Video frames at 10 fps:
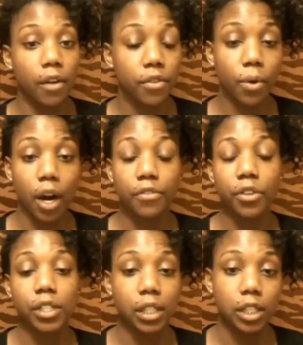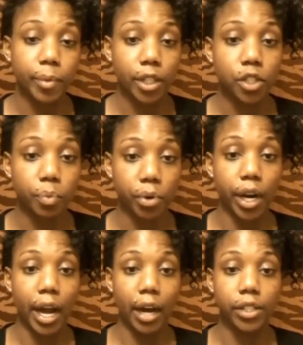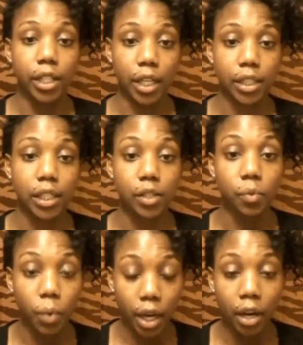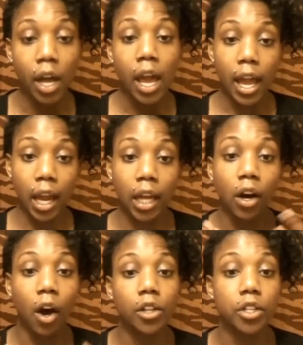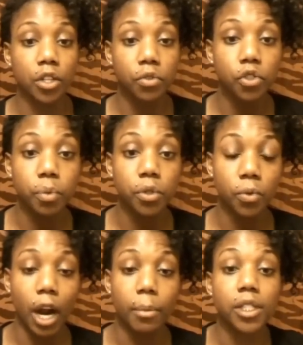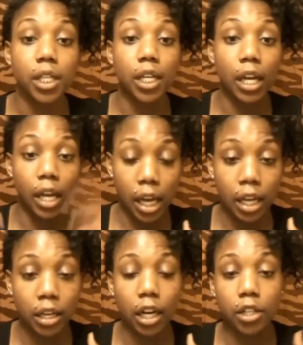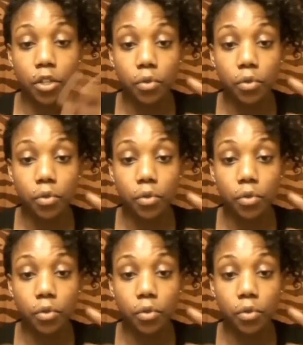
wherever you are, if you could send a special prayer out to us as well, and all the YouTube subscribers and uh,